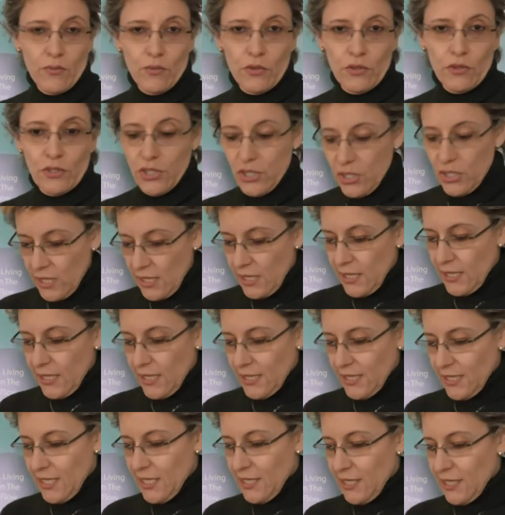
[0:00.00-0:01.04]
works.
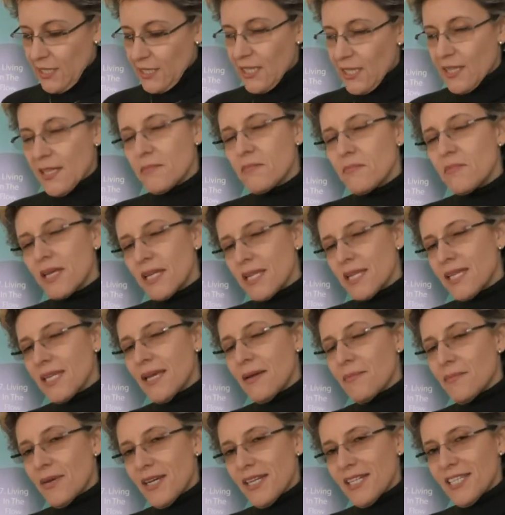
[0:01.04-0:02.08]
It's in this. And then many
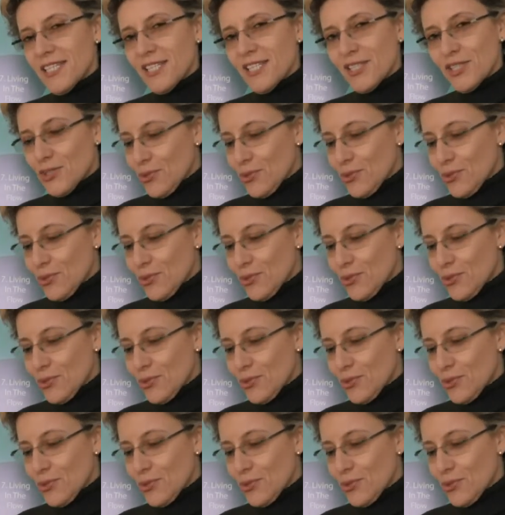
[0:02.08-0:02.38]
amazing